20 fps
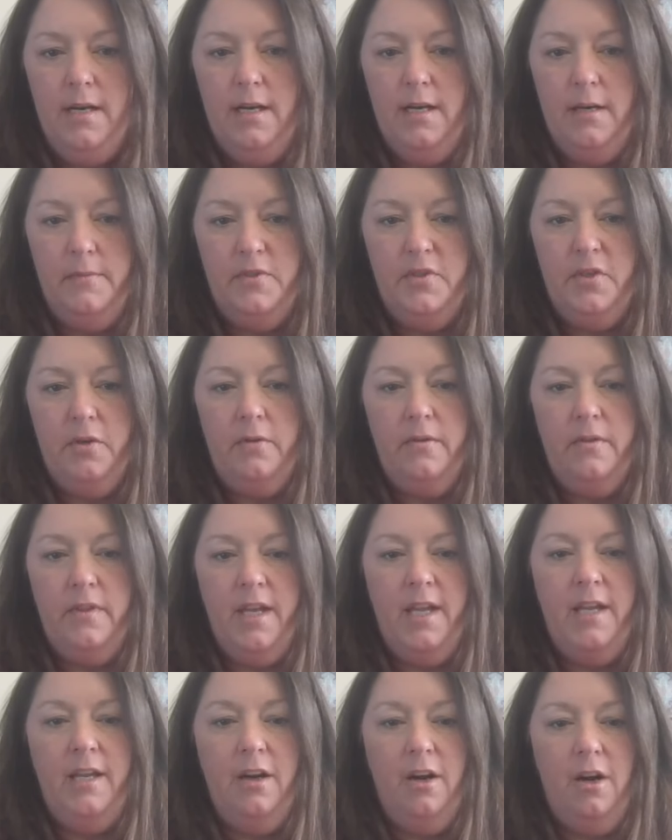Um, so
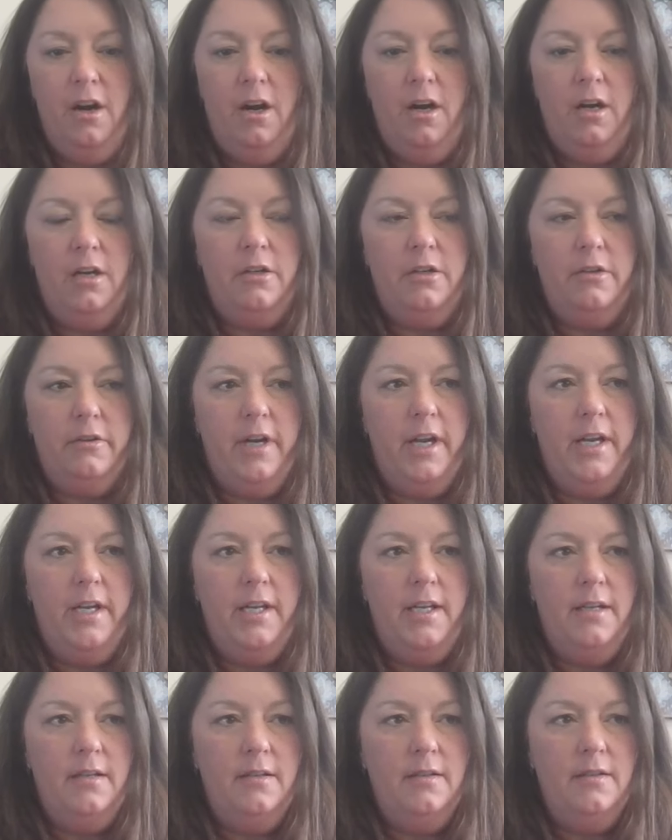they are
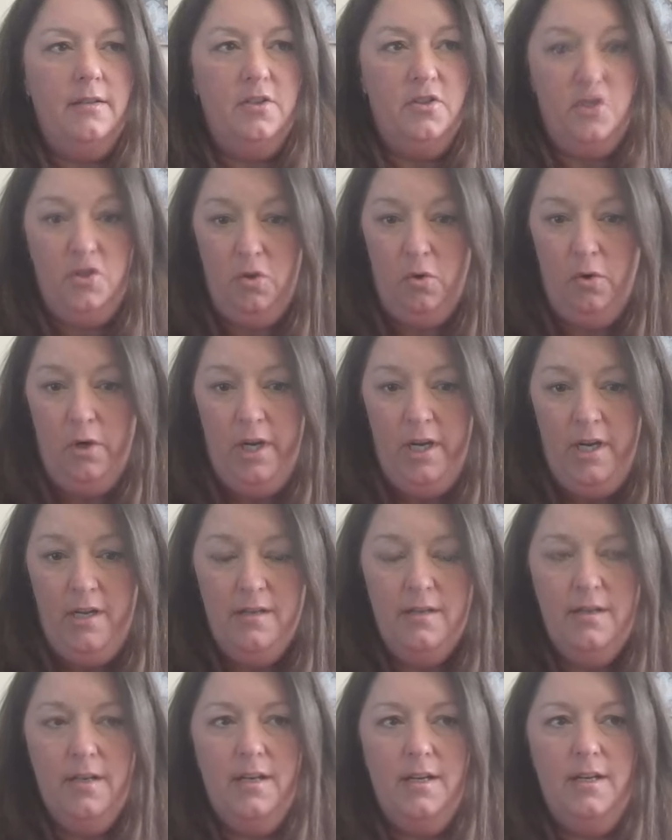creating the
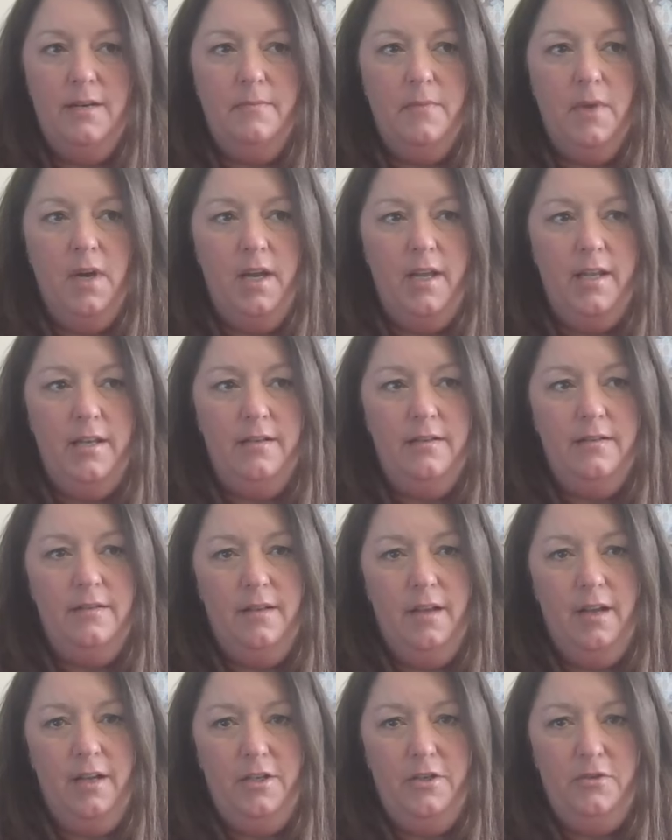story, um, and
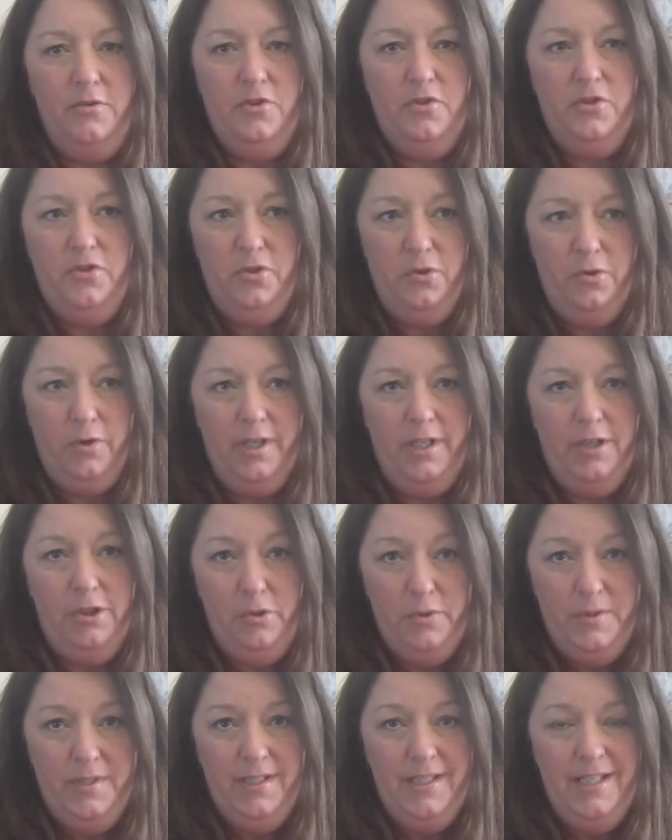I use story
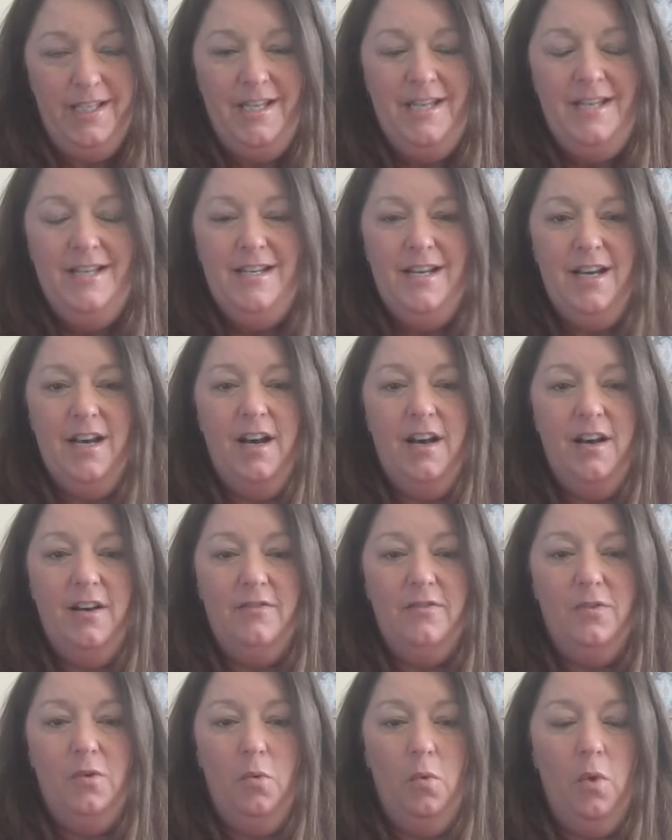loosely,
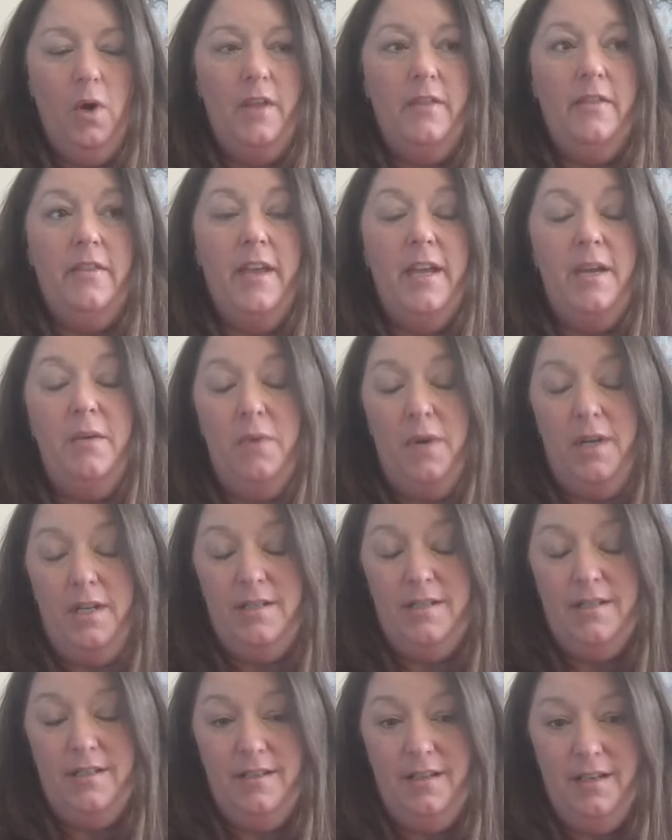of what they
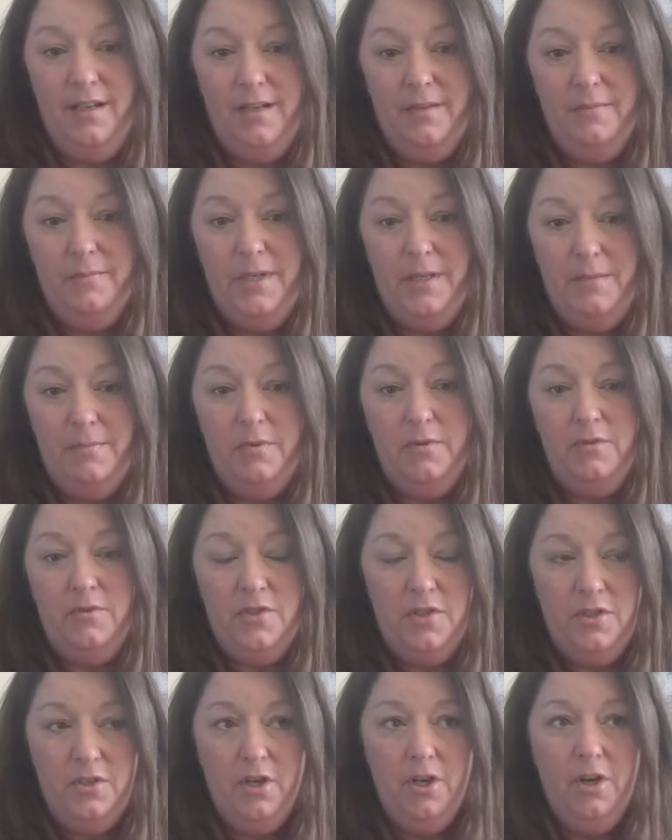want uh, people
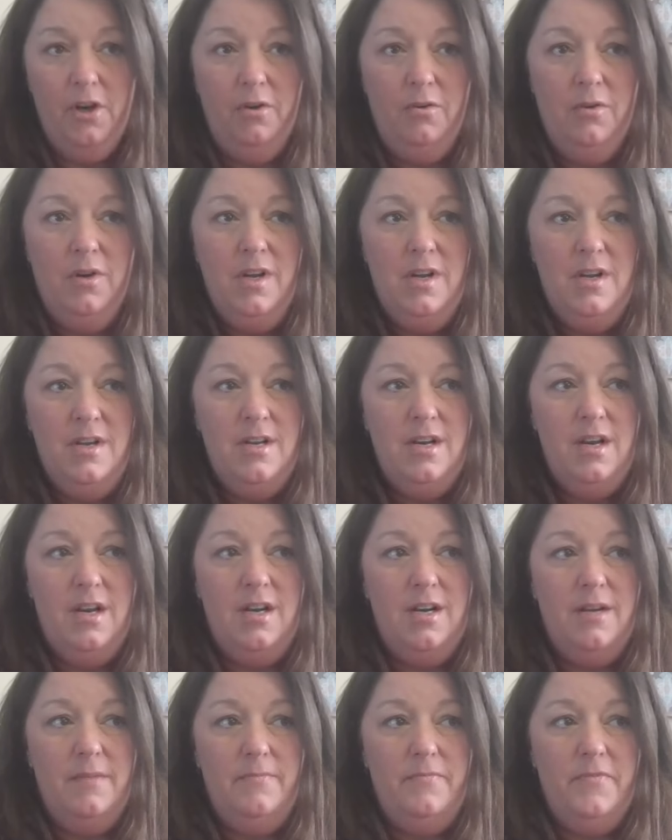to know
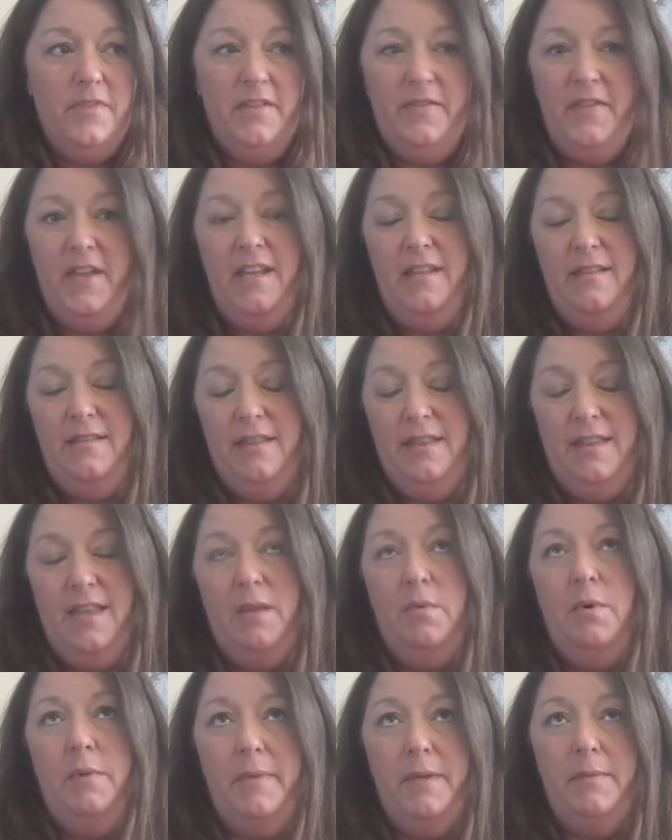um, that they,
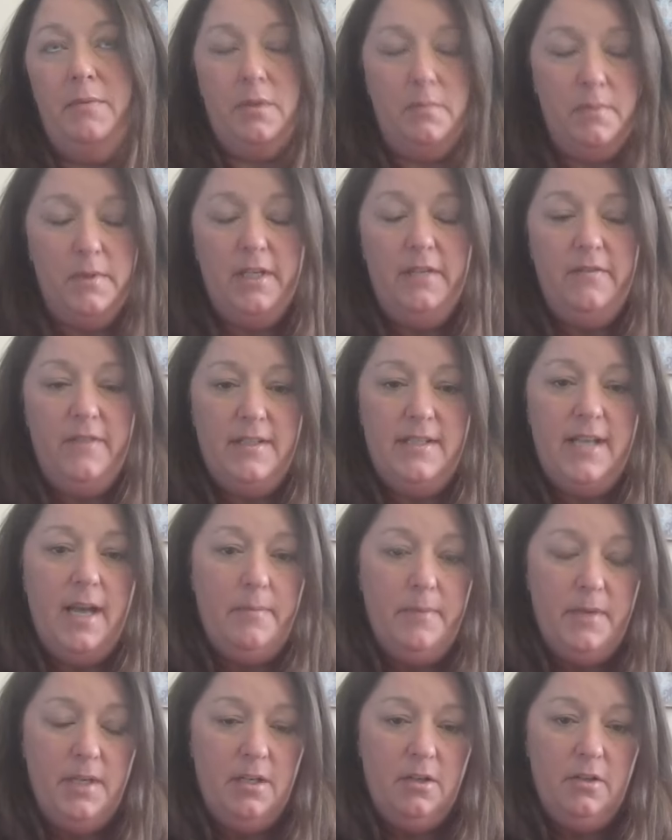they want people to believe that's
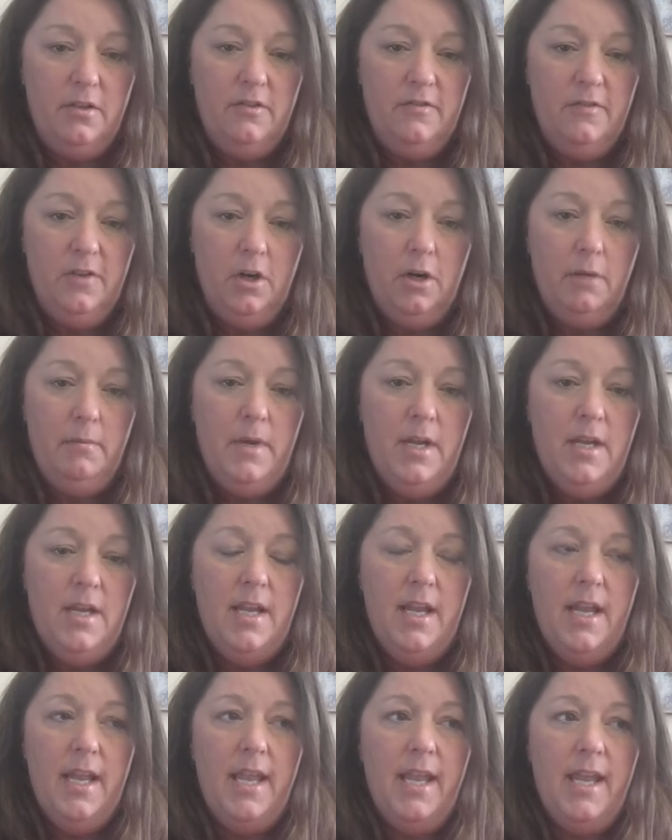happening on the farm.
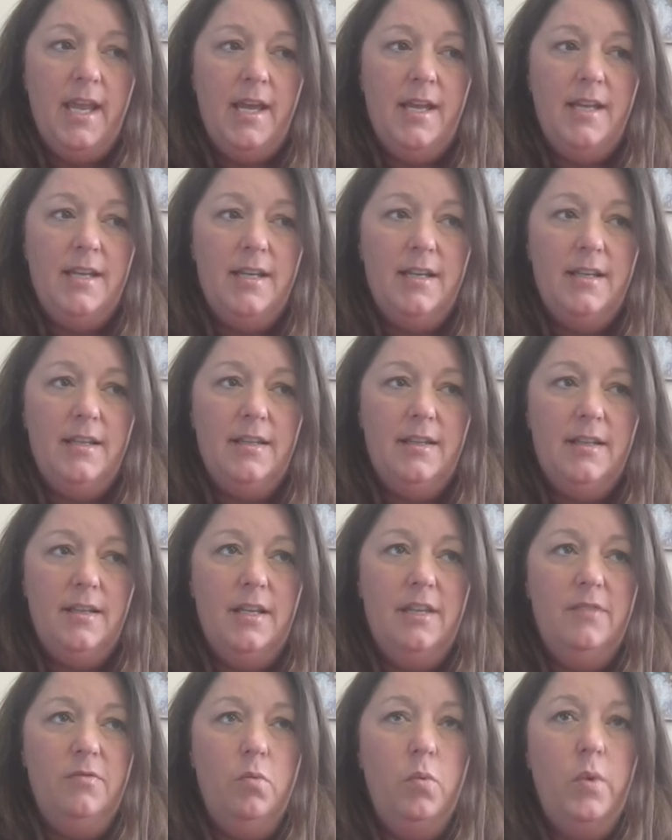And
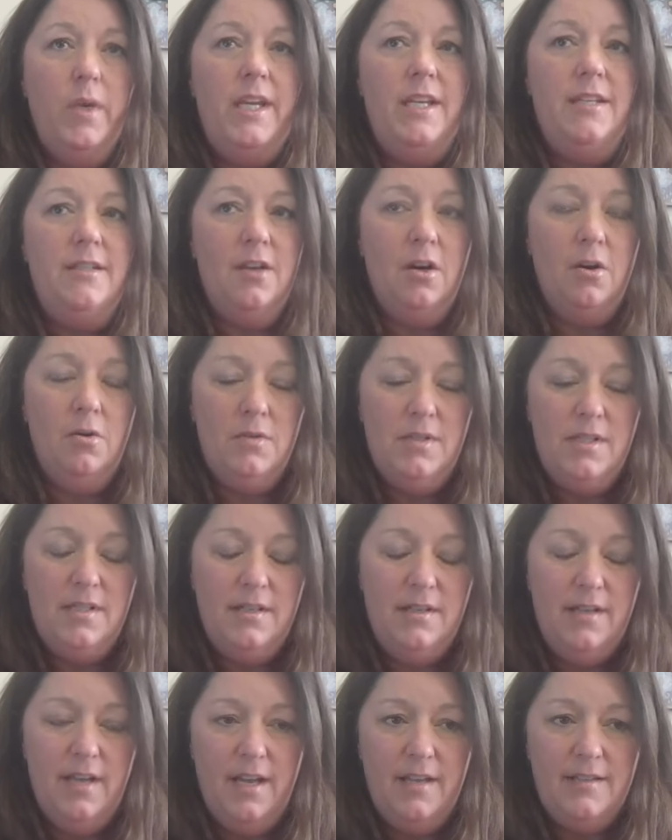if we don't,
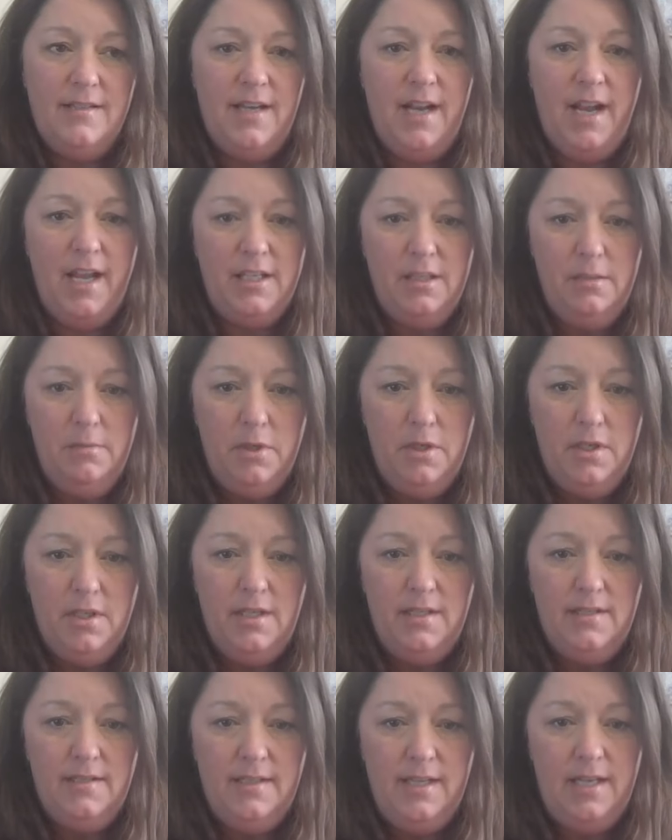as an ag
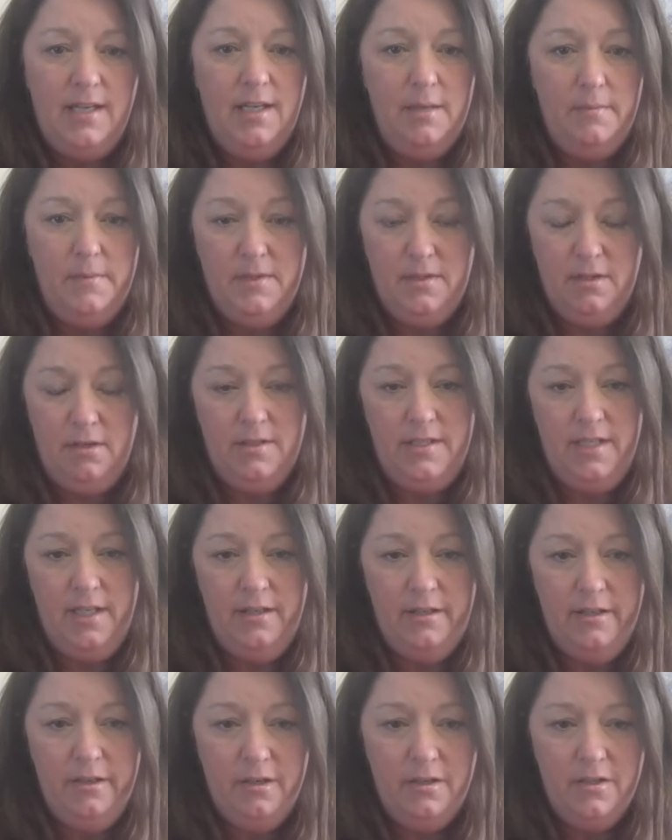community, stand up and start
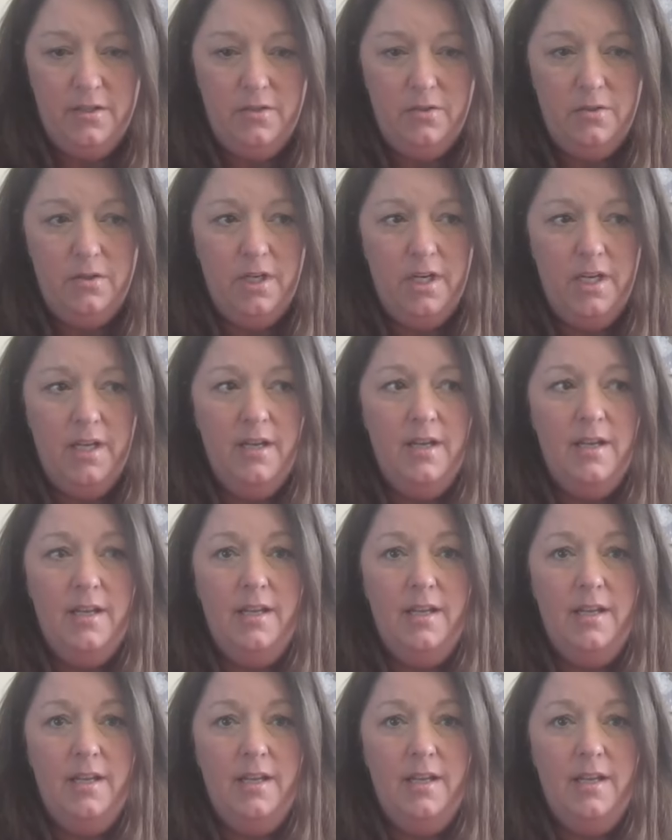telling our story,